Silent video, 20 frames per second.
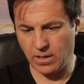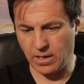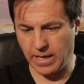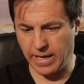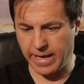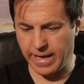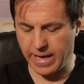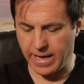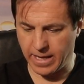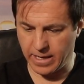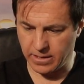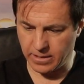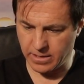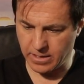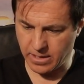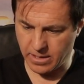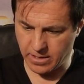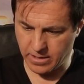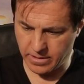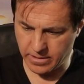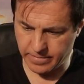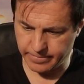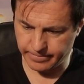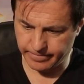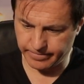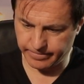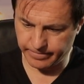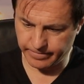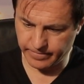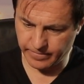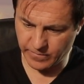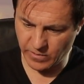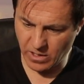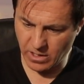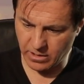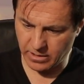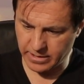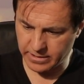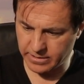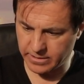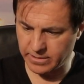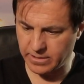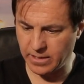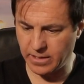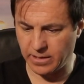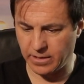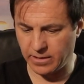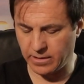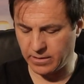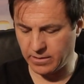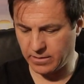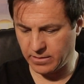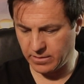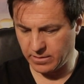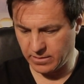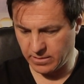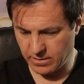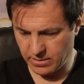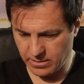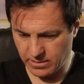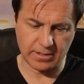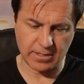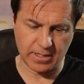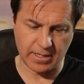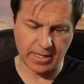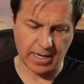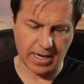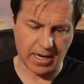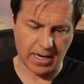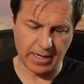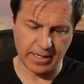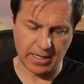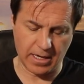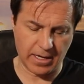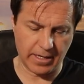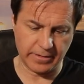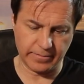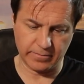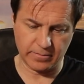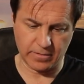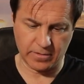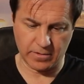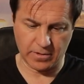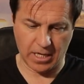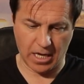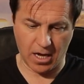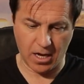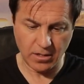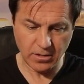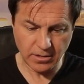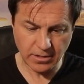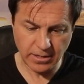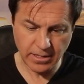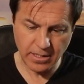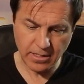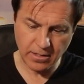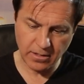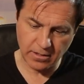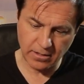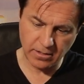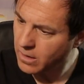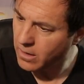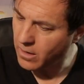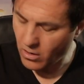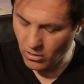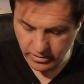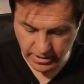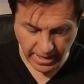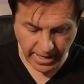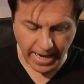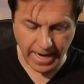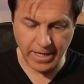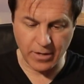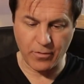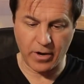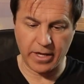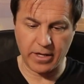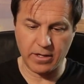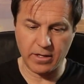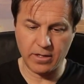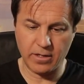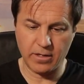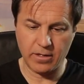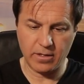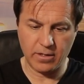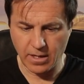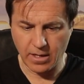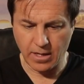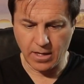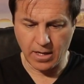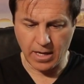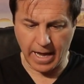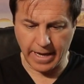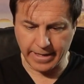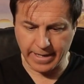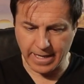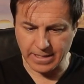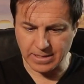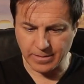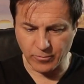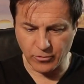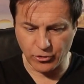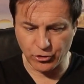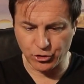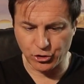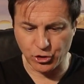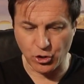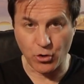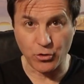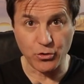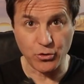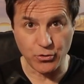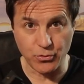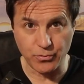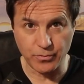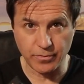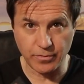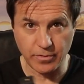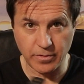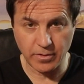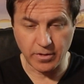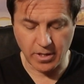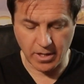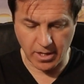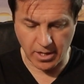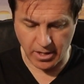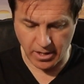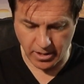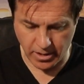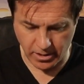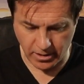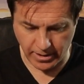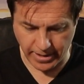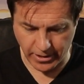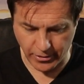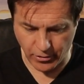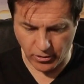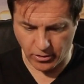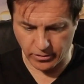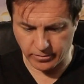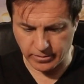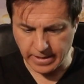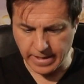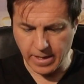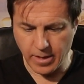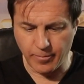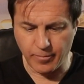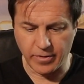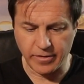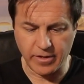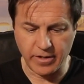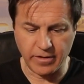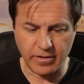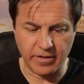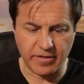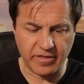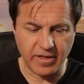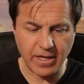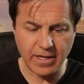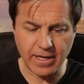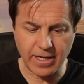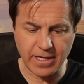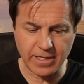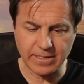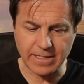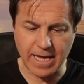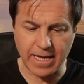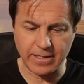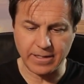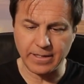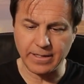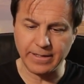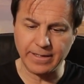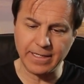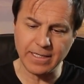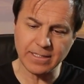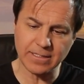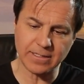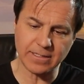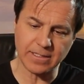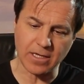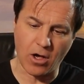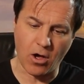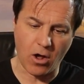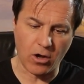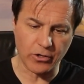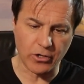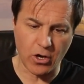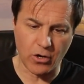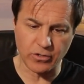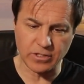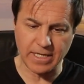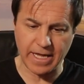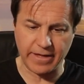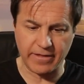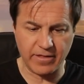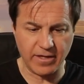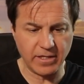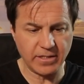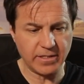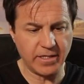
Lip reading: And, well, let's see. So I honestly, okay, anyway, I guess I'm going to show you later on. But the thing is that this all goes like this